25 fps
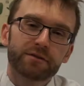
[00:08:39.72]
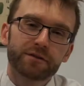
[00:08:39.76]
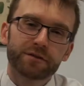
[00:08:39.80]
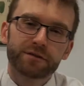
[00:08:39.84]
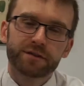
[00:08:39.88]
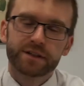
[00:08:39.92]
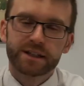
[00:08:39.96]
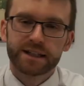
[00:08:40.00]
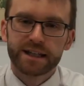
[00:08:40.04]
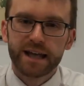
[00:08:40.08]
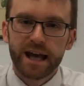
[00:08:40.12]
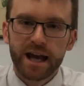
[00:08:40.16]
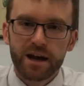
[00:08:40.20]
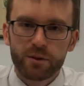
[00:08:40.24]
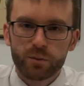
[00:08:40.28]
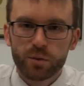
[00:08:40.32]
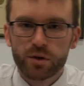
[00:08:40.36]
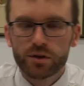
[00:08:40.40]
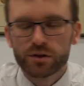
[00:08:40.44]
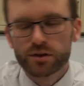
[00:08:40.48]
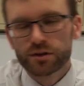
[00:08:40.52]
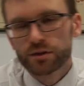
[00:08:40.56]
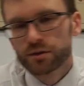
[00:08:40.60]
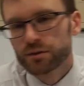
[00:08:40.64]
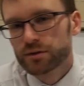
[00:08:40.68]
forget
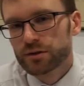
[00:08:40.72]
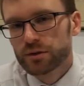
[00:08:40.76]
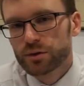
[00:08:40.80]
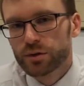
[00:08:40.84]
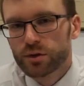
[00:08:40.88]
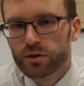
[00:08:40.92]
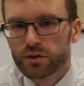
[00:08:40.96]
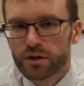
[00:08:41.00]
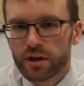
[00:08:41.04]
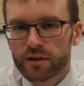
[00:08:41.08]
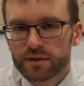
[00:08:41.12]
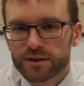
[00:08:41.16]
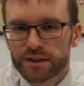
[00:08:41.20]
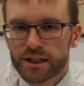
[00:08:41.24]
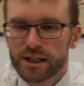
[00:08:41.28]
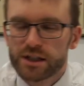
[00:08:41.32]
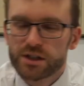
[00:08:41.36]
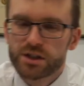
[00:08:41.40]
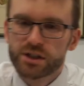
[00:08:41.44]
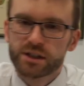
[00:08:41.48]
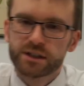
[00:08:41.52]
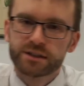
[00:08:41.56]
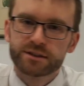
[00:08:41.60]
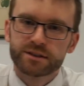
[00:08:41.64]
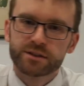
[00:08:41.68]
what Newton's law of
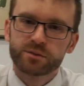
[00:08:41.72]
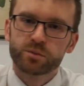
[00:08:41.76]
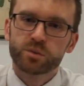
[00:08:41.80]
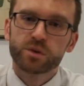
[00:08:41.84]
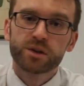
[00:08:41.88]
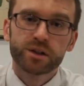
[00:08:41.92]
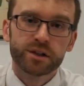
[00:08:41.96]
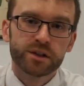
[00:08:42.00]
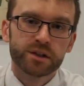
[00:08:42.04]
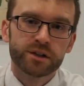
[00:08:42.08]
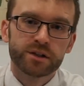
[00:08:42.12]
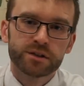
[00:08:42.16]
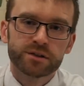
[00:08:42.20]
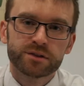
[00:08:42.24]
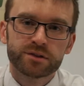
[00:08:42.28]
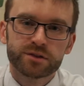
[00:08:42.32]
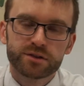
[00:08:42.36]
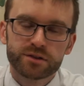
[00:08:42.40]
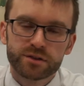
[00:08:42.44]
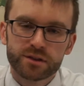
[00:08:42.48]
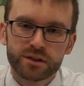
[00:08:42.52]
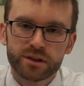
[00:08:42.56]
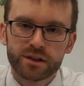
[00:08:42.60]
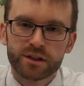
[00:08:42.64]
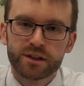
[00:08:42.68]
gravitation is in
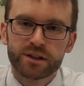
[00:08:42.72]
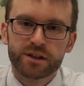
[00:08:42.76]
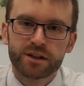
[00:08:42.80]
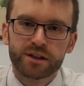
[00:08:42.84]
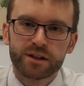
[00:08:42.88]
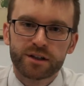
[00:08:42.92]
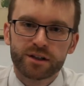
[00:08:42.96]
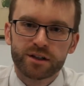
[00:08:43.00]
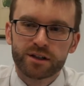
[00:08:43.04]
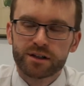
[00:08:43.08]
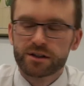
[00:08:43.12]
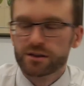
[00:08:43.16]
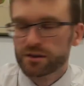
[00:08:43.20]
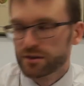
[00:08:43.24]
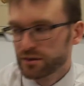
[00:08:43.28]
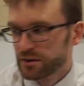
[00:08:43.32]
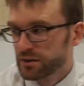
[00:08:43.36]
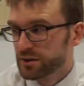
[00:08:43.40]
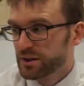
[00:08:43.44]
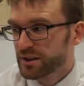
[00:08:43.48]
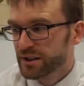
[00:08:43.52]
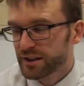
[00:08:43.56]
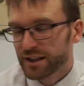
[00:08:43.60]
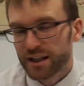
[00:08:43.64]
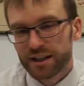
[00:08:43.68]
words,
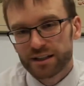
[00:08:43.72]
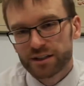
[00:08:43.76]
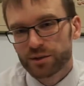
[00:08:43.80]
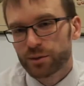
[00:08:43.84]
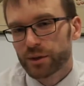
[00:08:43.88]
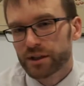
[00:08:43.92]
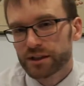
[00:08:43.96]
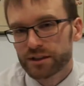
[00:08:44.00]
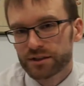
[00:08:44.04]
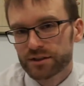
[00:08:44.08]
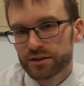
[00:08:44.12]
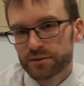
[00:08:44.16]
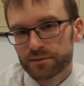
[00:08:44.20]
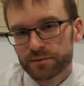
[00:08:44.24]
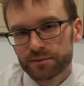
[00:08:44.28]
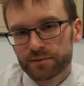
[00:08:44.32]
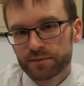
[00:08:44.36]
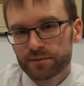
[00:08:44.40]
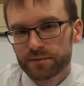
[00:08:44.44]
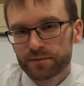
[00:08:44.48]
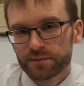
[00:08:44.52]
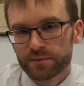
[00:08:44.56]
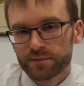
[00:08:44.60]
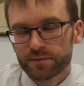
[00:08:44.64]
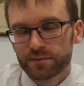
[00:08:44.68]
look at that equation.
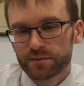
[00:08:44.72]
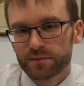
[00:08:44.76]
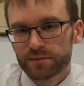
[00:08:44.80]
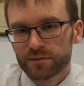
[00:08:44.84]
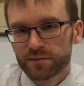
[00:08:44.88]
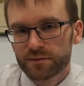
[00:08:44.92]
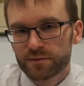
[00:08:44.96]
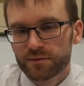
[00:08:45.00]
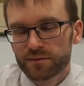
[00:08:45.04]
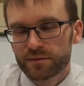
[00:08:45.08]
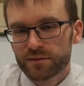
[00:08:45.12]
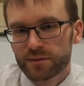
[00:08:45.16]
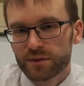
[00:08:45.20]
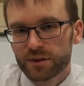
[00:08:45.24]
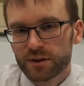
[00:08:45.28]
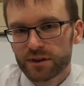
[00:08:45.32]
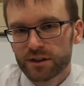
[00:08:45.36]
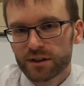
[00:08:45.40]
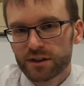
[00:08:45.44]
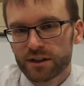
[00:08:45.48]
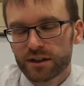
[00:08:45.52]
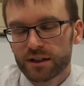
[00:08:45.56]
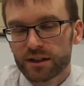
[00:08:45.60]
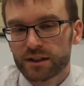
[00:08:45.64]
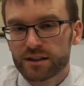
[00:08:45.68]

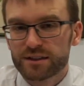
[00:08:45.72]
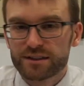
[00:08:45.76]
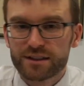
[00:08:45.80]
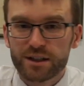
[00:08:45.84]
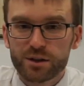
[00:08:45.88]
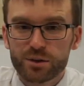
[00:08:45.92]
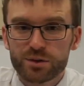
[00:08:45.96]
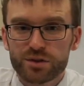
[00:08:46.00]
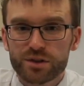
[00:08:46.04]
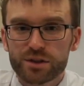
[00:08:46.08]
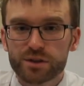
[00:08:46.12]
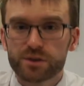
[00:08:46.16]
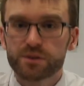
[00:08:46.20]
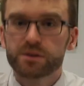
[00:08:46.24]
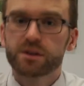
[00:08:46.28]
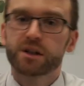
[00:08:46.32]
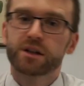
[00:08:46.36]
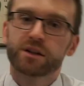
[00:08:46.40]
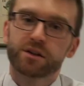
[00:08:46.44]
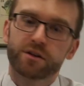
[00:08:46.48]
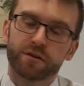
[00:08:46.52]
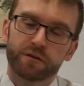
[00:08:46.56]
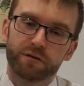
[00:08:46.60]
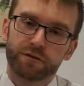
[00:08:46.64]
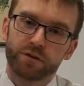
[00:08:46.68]
It tells you
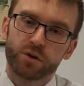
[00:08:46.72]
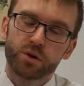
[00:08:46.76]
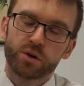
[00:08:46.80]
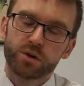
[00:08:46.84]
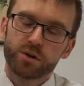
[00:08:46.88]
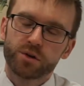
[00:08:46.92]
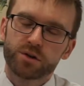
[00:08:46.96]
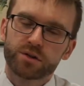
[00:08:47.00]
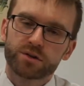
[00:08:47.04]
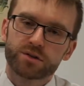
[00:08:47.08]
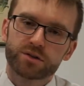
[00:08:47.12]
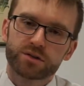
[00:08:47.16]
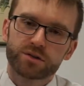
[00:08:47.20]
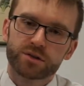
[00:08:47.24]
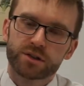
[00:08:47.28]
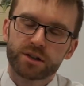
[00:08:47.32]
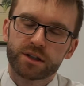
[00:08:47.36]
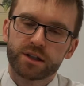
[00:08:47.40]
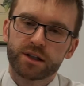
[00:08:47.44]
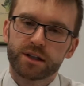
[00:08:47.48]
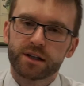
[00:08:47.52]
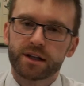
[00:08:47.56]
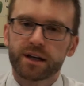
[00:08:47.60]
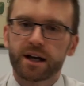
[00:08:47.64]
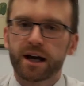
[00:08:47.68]
the force
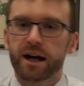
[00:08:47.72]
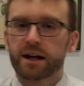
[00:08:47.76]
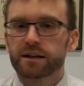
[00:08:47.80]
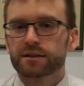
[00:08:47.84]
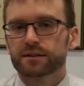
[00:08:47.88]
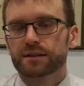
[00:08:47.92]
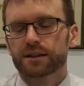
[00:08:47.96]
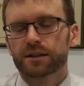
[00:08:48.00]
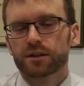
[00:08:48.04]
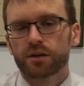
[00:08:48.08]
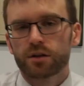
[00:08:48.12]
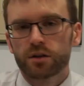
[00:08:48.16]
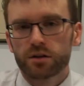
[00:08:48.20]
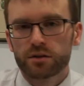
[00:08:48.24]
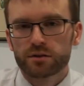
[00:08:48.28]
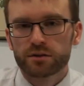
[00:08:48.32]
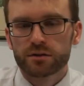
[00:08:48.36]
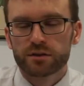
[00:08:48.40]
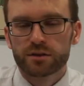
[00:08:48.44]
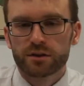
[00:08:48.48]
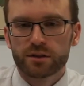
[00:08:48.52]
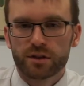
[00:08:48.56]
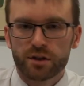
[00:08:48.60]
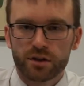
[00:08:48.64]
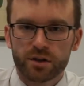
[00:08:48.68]
acting
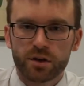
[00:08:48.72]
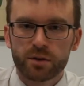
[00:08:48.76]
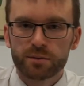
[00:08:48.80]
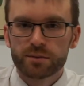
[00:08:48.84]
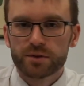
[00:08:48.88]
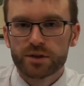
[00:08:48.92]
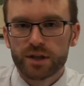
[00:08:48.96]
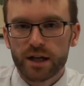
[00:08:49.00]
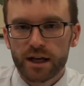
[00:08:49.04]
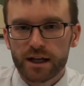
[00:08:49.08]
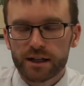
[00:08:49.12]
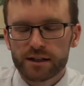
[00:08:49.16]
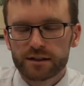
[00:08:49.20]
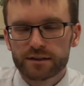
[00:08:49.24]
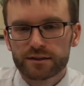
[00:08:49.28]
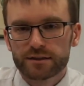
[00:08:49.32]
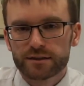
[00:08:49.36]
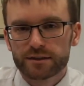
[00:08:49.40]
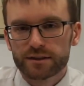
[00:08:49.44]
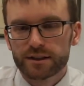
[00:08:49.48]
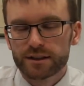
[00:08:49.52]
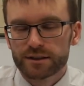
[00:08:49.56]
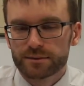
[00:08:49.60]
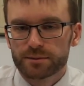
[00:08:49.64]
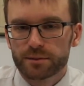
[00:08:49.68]
on an
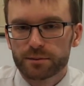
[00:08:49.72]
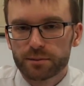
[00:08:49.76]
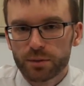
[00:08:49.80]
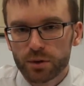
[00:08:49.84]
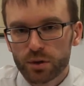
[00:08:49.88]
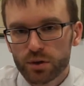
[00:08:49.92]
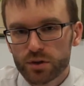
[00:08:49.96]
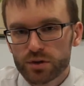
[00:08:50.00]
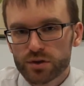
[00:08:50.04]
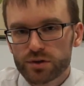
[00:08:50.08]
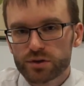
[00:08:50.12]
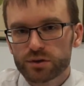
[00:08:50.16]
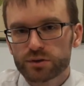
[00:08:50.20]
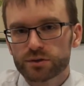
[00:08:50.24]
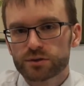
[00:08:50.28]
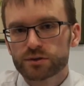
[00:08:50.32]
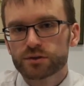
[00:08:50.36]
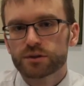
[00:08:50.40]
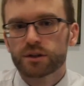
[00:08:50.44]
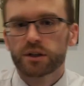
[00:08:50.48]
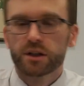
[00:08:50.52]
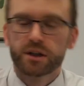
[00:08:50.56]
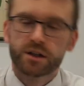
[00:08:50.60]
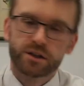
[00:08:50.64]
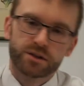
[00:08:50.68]
object is proportional
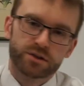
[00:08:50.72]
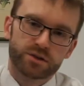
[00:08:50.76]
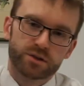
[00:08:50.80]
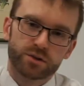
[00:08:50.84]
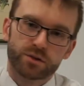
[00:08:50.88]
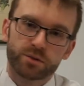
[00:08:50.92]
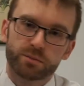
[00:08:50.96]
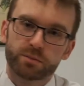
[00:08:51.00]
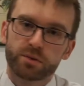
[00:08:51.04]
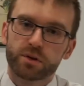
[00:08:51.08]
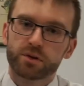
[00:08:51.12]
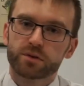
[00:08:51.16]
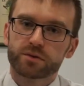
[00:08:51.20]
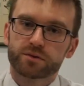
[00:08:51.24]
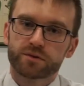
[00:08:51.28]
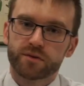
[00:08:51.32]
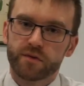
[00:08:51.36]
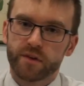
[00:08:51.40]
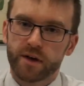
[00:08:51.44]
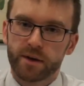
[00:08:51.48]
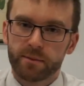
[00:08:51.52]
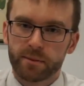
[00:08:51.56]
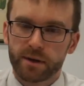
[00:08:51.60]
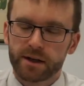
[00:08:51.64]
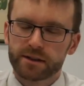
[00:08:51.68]
to the product of
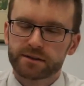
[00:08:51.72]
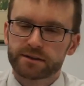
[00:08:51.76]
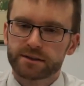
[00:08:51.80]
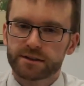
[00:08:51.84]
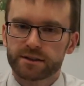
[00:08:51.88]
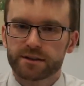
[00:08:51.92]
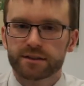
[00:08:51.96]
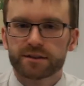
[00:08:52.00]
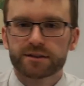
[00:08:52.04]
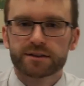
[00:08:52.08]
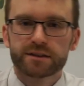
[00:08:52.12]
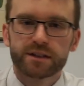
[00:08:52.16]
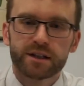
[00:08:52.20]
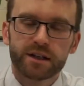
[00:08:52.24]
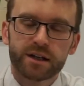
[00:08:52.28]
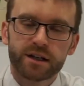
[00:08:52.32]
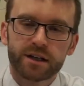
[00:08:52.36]
their masses